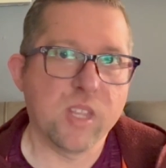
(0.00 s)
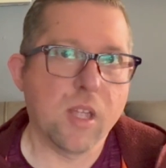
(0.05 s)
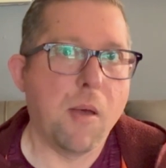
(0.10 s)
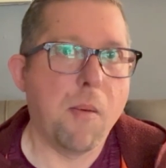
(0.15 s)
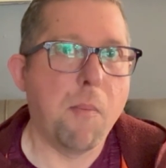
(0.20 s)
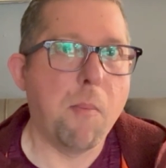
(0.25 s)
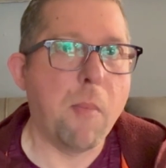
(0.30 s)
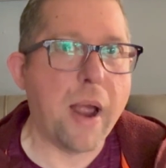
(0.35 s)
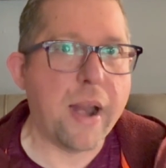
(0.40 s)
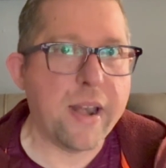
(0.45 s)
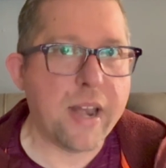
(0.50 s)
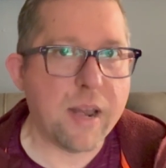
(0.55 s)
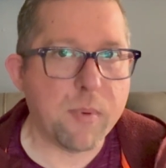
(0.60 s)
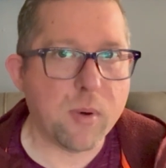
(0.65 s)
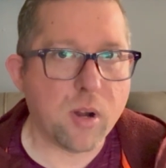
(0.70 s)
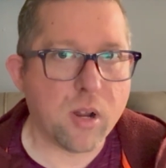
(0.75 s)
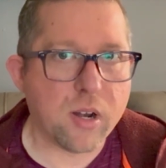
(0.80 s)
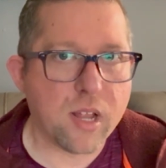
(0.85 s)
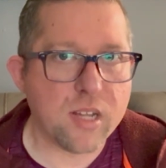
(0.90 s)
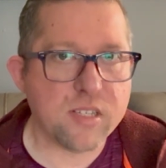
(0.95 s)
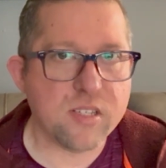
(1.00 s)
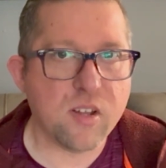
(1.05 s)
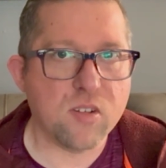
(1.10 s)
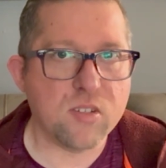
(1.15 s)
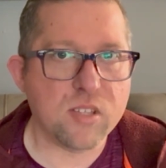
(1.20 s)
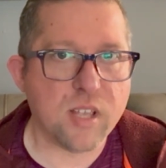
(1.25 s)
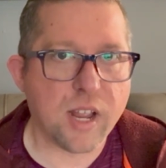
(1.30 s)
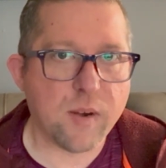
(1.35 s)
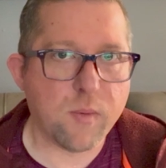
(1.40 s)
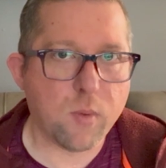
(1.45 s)
My neighborhood has no
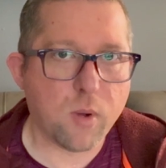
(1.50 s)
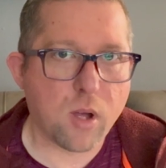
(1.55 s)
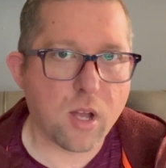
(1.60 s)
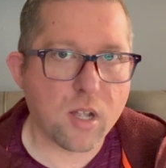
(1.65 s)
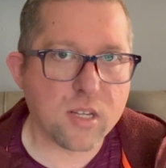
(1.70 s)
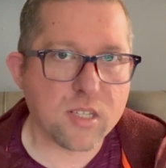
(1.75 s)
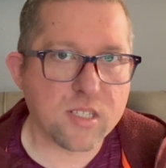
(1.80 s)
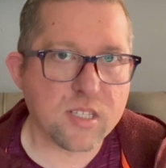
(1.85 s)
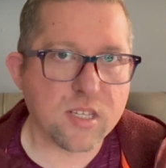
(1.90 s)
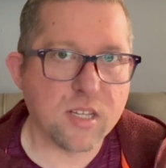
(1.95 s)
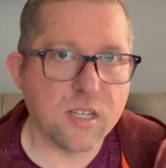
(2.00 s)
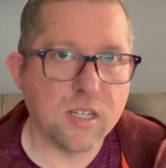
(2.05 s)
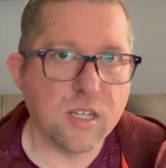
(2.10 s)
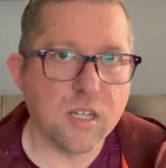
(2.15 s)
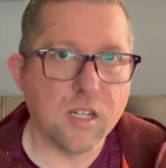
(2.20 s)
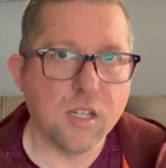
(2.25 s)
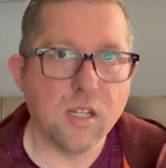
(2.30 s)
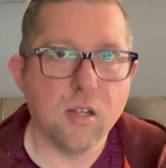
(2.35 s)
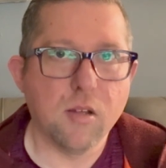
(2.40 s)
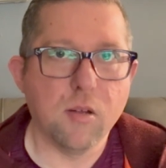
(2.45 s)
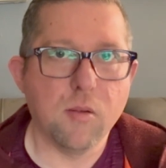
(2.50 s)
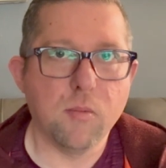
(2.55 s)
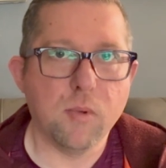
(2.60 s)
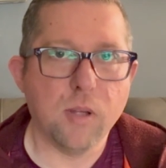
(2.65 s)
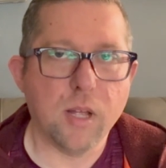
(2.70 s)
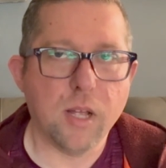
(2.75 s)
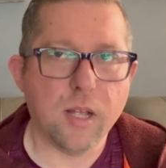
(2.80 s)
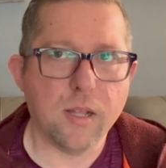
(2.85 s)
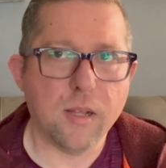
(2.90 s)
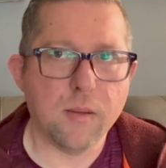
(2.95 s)
sidewalks.
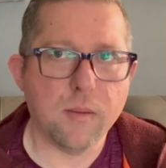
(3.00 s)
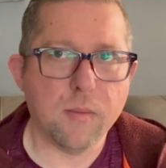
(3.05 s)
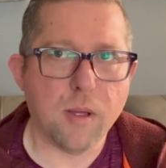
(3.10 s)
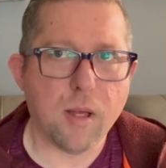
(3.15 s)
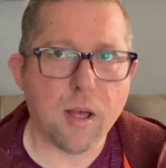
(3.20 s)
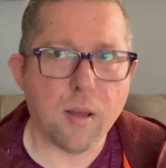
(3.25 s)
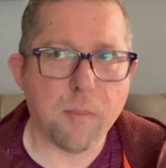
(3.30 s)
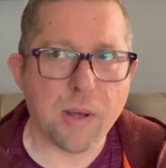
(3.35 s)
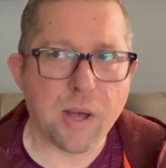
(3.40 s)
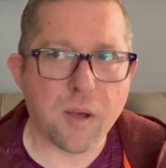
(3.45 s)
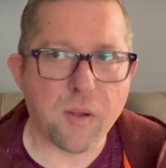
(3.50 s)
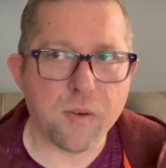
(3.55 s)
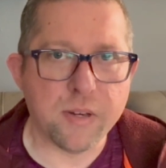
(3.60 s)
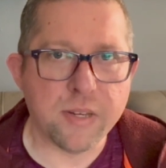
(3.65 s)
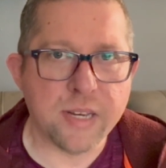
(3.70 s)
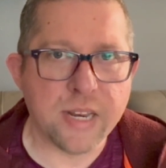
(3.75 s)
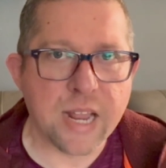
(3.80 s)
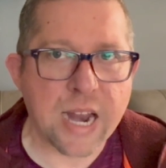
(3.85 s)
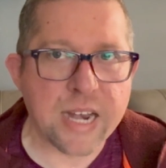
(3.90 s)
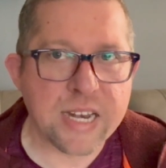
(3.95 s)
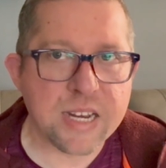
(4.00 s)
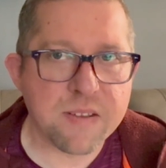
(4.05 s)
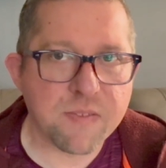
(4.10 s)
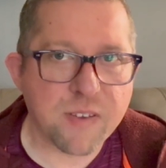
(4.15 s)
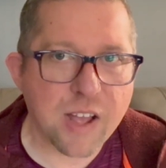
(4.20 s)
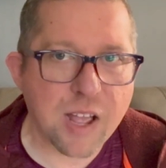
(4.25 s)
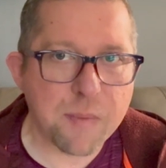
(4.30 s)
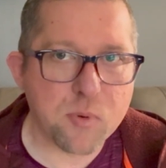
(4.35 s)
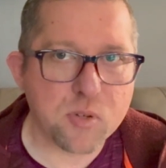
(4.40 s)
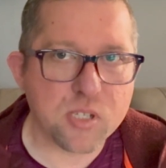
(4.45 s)
About
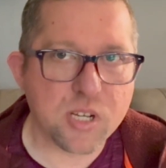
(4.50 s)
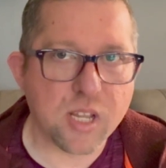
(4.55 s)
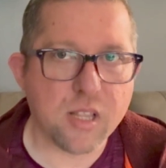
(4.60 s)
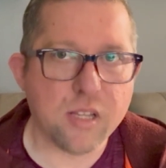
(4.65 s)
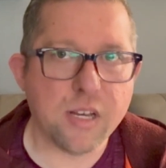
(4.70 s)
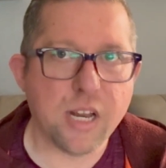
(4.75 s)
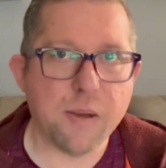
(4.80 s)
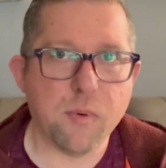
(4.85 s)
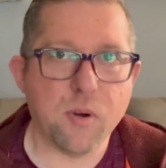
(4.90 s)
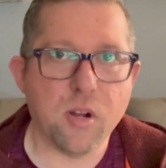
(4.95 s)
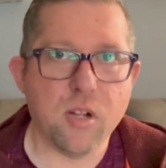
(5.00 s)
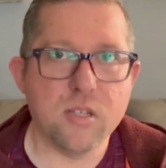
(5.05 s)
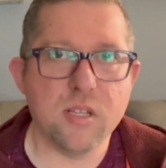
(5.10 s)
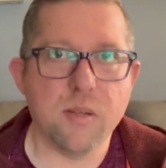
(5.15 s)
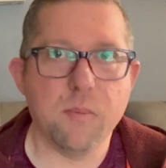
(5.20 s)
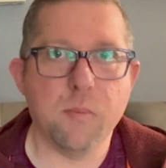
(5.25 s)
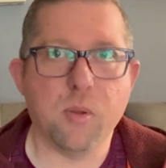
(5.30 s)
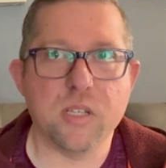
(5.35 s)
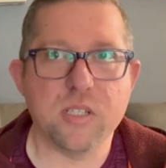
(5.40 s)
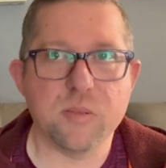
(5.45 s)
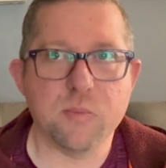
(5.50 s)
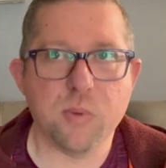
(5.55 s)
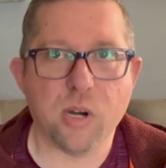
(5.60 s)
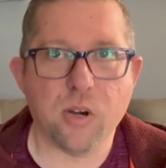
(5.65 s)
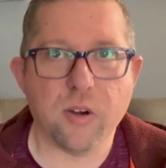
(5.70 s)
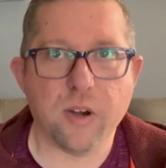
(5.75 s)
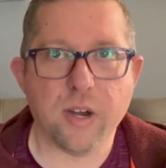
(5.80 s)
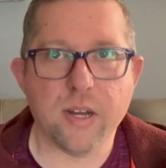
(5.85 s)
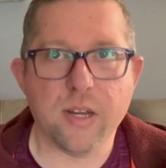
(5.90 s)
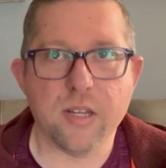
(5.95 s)
95% of the neighborhoods in Pleasant
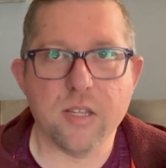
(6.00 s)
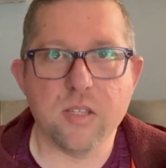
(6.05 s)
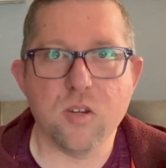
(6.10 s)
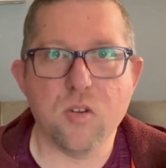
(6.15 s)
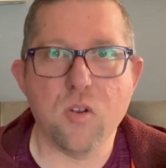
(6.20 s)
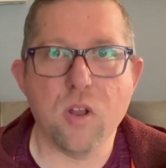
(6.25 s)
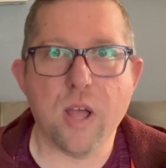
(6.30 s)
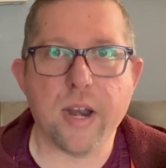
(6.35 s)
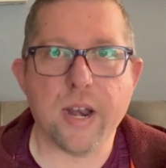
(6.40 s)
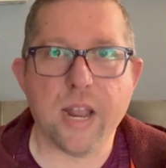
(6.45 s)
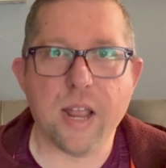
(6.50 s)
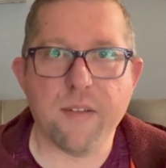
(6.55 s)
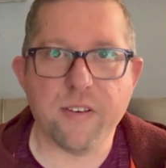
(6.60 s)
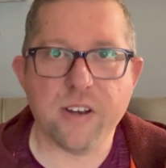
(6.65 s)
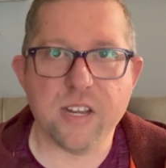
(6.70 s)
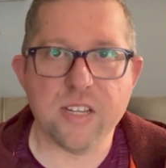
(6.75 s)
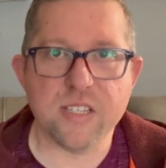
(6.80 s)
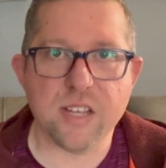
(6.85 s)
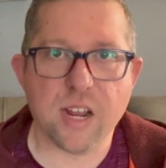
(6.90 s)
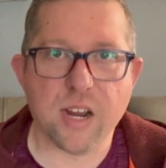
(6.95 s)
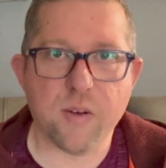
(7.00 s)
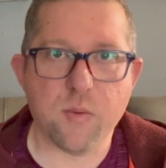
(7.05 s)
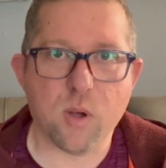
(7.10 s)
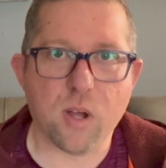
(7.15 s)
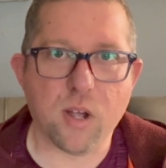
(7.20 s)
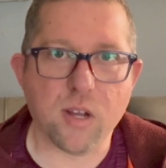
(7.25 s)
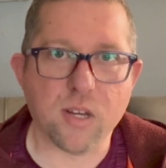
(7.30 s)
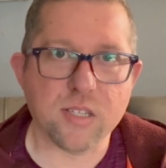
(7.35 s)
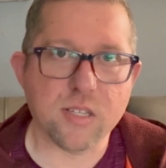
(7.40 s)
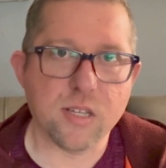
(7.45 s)
Prairie do not have any
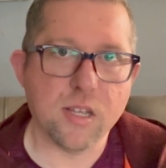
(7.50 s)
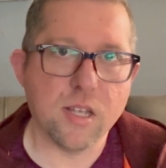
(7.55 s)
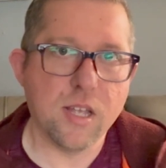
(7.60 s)
sidewalks.